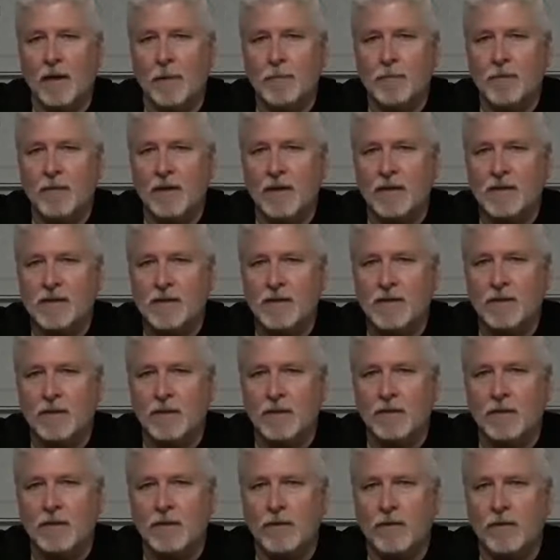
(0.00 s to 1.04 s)
upgrades that you
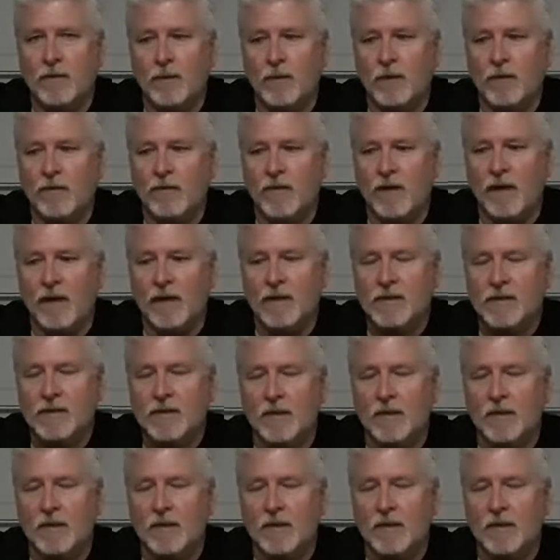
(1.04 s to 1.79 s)
can do for your vest.